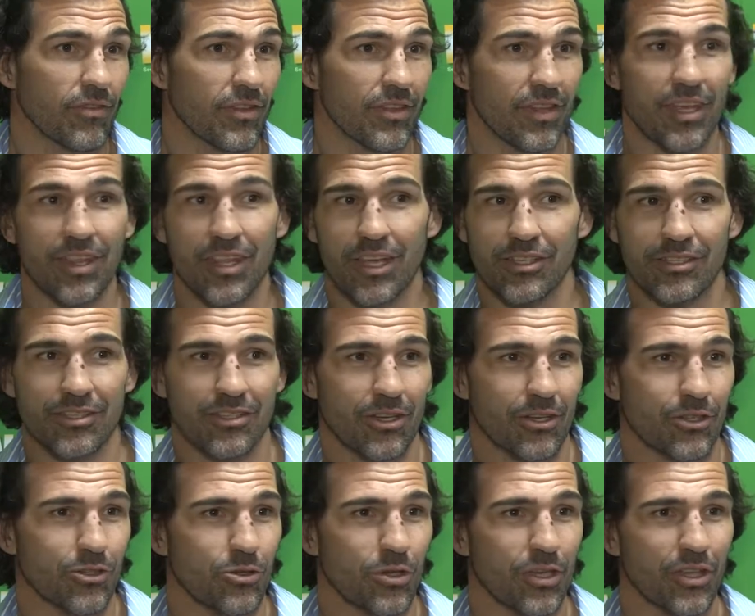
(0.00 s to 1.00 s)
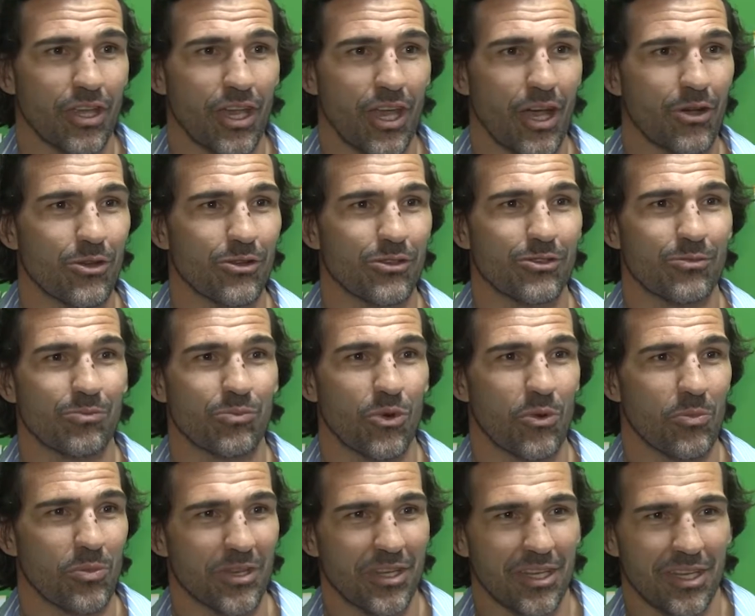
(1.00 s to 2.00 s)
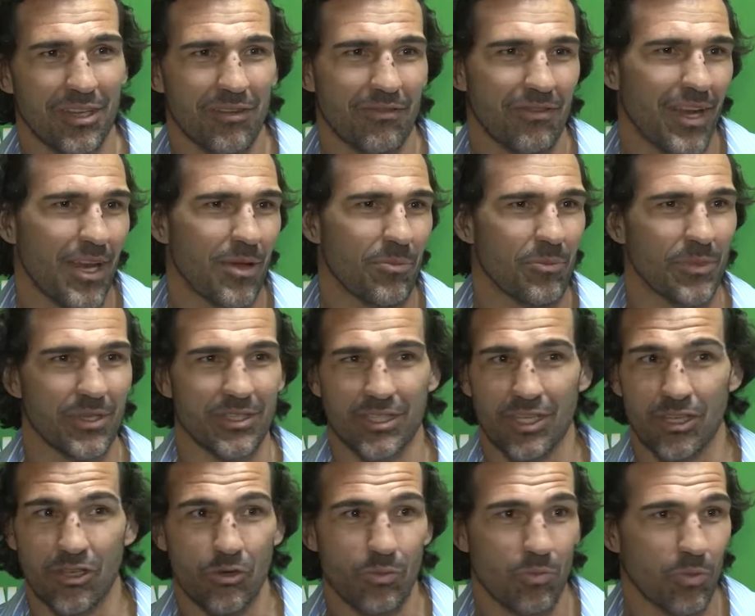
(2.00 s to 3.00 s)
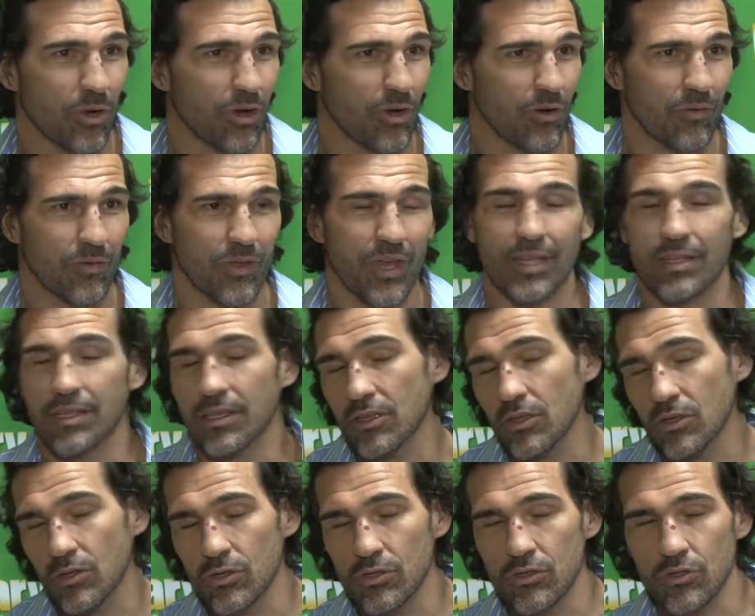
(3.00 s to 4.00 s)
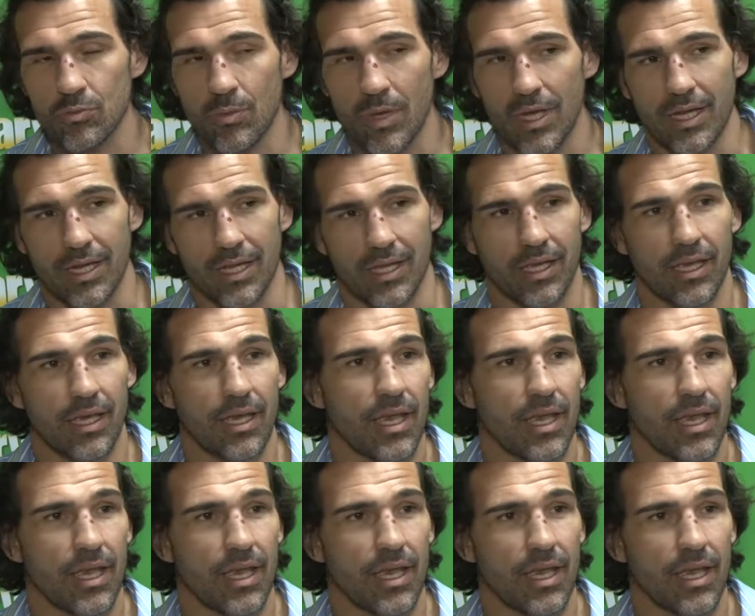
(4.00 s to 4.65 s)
and then they start doing their own property developments, and you're part of that, and you lose money.